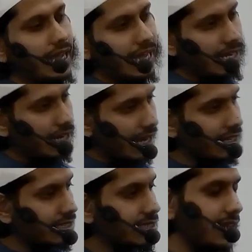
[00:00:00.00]
And
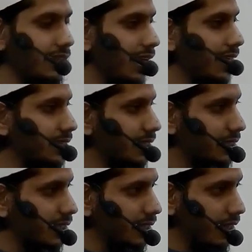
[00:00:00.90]
understand the
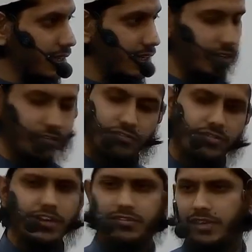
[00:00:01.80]
lessons that are there. They're
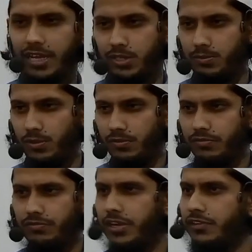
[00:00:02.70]
very valuable
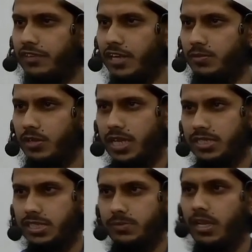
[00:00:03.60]

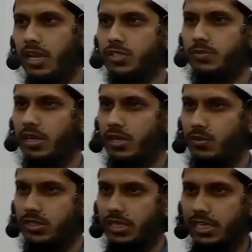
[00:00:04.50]
lessons. May Allah subhanahu
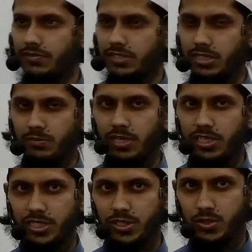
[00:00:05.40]
wa ta'ala give us the
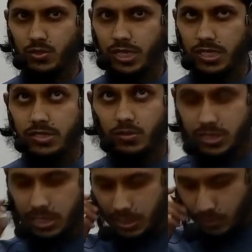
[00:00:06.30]
ability to do that.
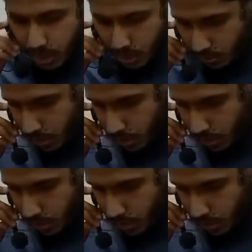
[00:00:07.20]
Wassalamu alaikum.